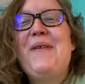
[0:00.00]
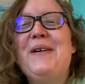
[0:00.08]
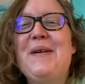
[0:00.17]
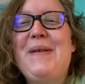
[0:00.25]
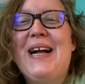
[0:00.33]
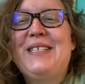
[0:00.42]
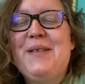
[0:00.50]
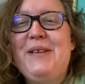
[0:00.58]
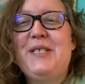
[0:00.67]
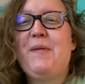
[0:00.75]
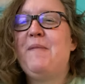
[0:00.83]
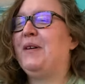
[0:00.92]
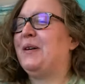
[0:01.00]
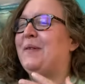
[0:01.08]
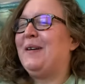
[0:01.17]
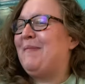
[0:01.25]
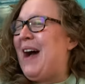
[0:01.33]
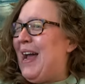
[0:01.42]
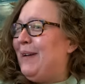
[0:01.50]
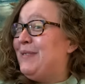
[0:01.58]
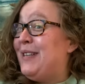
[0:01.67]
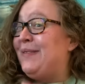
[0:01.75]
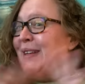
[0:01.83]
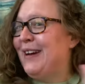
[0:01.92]
Welcome back to the Beachbum Bookworm. I am
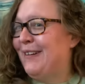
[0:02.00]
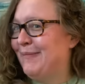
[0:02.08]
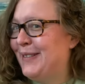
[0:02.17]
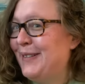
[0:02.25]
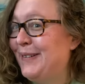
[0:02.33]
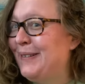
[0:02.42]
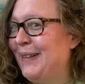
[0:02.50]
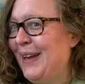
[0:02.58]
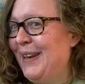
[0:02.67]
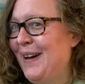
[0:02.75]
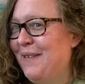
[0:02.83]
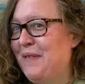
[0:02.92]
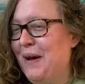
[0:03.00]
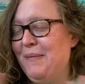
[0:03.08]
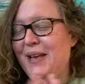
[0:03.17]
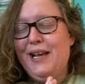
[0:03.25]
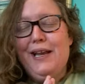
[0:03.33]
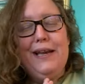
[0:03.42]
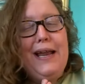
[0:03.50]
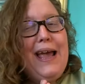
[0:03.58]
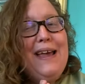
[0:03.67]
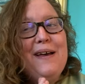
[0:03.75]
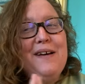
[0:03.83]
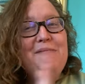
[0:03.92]
Tiffany. I'm so glad y'all found me again
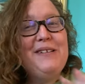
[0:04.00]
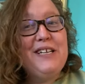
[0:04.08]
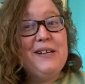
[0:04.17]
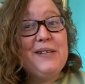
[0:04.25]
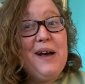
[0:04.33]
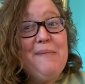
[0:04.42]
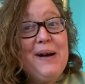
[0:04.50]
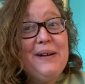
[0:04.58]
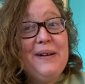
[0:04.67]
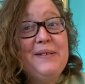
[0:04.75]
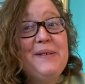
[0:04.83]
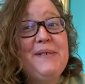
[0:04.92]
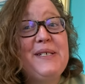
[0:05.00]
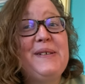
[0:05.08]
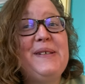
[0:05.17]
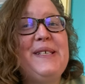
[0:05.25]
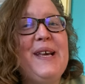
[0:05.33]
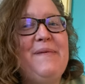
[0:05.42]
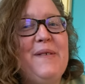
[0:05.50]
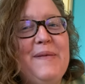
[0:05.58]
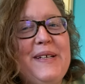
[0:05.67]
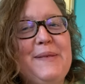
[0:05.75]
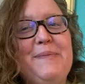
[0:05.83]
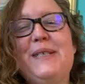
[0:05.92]
today, which is all about cozy mysteries and
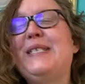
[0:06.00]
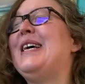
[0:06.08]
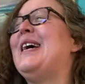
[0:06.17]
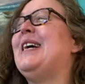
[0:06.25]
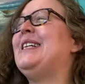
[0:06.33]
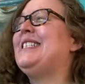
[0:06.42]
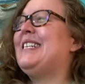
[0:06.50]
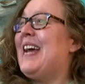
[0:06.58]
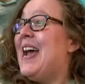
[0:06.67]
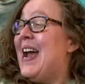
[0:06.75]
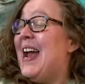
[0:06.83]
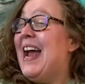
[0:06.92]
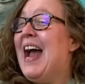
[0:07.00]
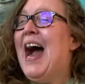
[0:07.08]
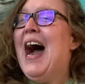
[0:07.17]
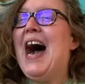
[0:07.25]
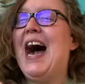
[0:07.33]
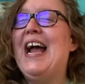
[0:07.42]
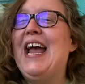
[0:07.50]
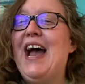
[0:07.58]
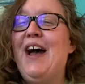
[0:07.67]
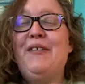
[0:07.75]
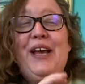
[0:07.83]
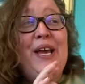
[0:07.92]
romance books. And today I
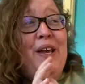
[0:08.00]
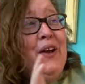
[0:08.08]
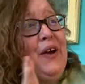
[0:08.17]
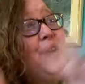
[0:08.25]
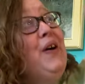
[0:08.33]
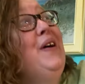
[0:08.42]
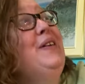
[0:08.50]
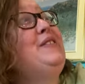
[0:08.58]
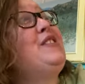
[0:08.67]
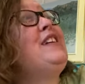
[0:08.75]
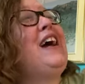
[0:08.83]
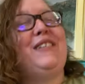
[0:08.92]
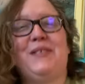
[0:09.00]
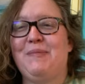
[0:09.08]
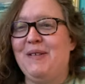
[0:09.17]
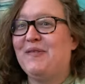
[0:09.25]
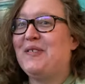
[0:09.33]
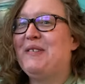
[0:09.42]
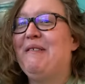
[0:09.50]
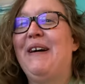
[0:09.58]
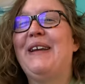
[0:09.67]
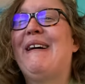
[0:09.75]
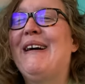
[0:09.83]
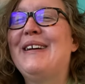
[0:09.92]
have a huge announcement for you,
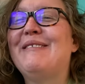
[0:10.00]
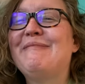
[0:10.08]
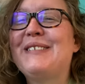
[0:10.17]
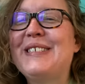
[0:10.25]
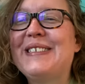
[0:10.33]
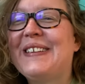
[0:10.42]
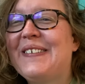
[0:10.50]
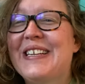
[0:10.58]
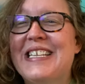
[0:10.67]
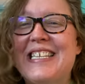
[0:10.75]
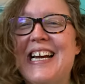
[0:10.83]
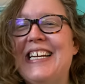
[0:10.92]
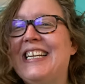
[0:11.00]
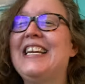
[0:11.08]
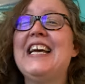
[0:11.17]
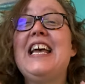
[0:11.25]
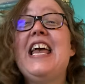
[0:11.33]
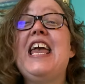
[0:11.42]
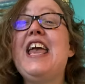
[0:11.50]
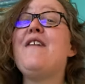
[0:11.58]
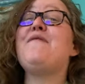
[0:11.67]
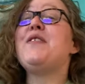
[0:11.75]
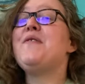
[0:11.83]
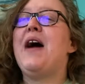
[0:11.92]
and I am so excited.
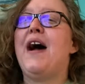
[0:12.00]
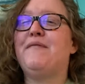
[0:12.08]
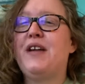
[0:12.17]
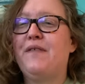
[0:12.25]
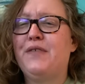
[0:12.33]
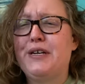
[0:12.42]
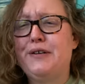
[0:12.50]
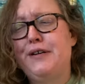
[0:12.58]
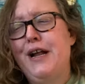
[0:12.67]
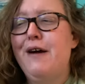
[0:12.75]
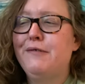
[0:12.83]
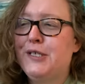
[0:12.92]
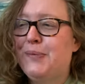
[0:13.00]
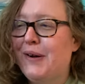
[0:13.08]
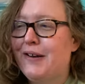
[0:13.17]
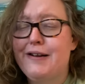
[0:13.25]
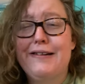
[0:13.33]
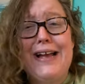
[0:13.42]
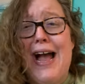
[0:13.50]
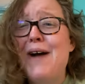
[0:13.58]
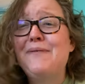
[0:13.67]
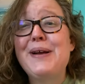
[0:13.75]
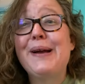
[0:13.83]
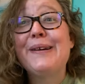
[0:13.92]
If you have not figured it out, which you probably already
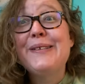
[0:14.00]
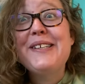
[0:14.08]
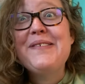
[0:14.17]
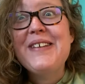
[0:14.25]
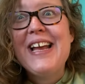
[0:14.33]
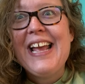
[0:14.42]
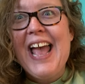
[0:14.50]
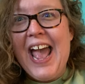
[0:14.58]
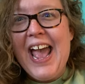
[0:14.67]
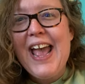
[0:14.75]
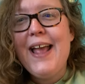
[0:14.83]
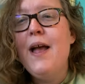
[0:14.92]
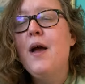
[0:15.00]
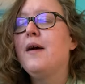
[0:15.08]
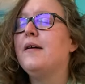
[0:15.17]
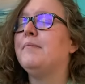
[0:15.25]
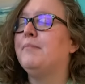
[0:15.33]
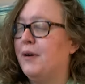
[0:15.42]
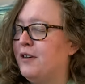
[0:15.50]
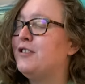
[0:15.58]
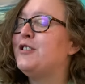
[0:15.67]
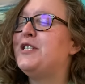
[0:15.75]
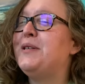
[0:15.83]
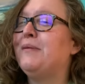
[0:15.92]
have, we are doing a Murder,
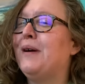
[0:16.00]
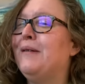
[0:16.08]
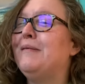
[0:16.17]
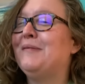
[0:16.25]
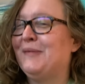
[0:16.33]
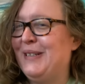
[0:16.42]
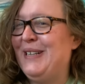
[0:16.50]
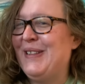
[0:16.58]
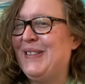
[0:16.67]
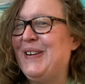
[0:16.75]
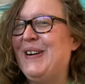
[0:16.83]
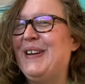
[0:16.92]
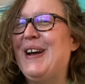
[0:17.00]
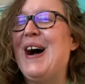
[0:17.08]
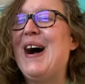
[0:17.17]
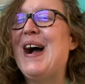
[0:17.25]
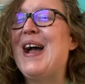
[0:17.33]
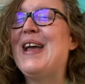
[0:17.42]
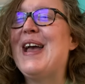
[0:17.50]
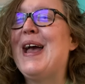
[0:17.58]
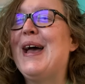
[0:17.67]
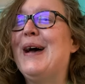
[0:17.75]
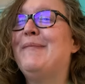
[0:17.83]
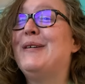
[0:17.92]
She Wrote Readathon. I
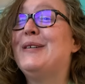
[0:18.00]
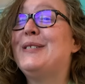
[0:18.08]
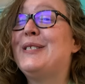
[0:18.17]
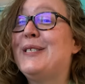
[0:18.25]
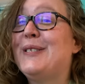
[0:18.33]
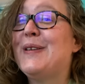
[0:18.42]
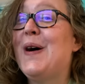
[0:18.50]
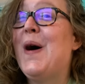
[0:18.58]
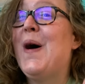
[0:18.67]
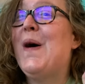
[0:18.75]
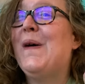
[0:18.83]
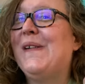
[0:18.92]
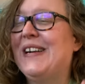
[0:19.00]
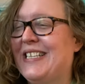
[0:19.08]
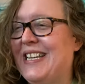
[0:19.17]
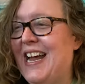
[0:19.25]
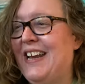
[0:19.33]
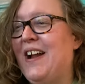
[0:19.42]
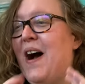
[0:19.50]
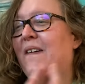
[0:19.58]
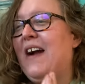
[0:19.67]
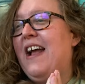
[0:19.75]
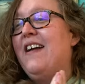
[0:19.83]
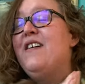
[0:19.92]
am so excited. All right.